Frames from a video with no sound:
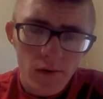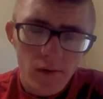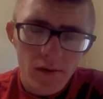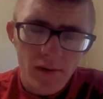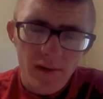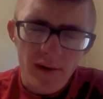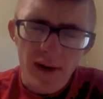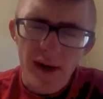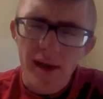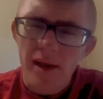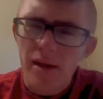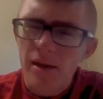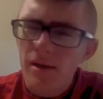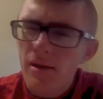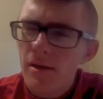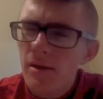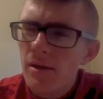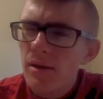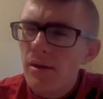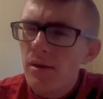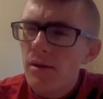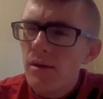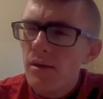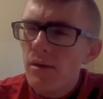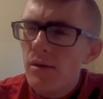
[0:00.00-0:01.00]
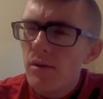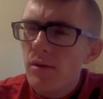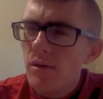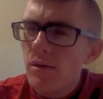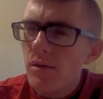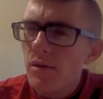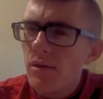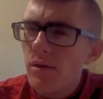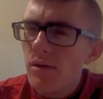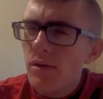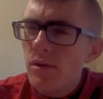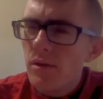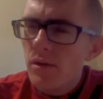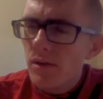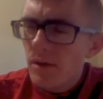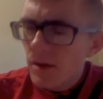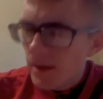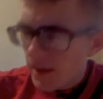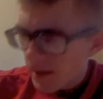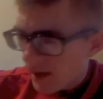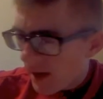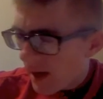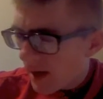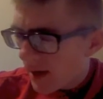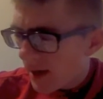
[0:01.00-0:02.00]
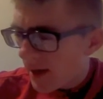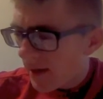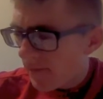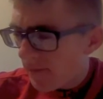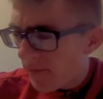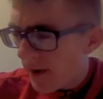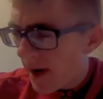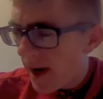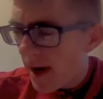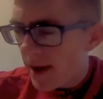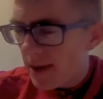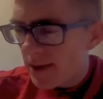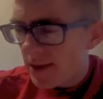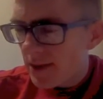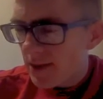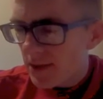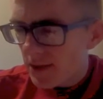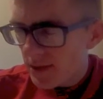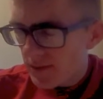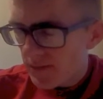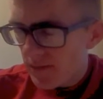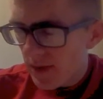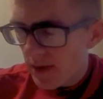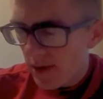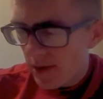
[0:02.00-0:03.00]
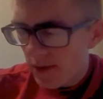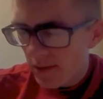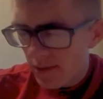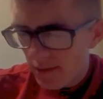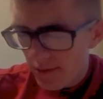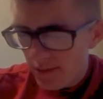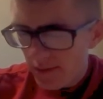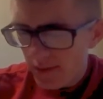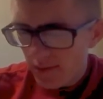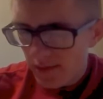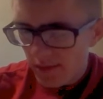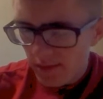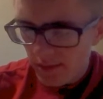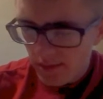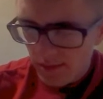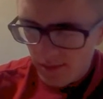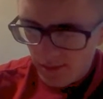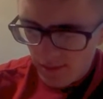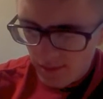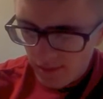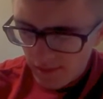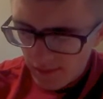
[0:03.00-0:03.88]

Like, you got to get past the smell to